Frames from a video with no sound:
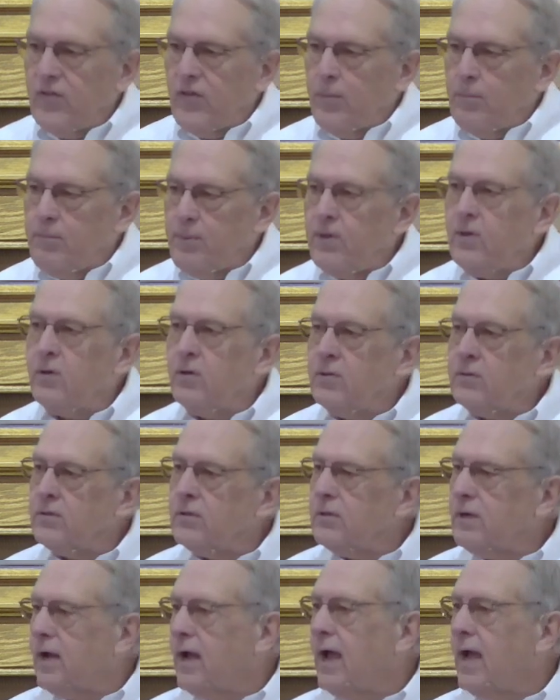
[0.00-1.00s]
the
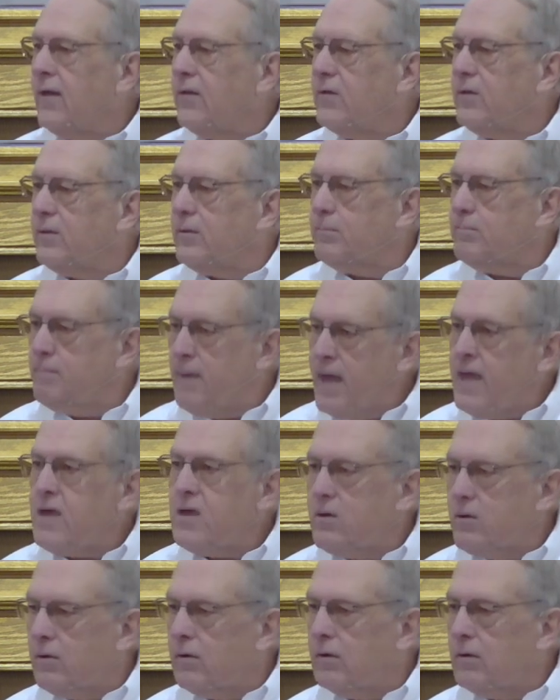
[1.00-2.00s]
builder and the
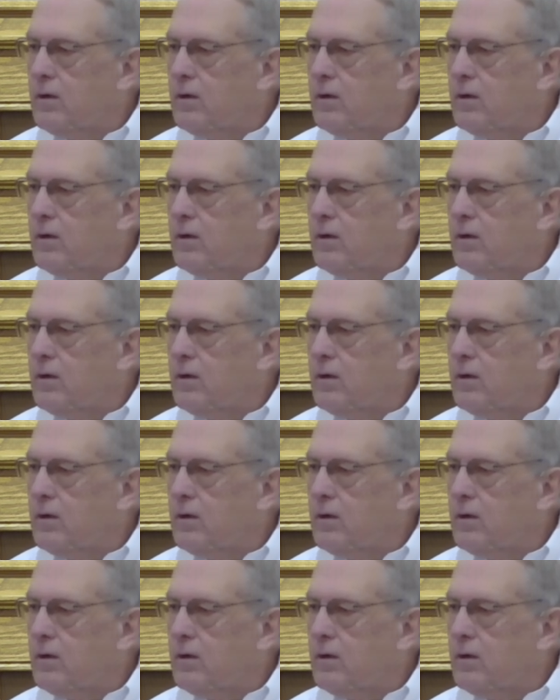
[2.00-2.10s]
maker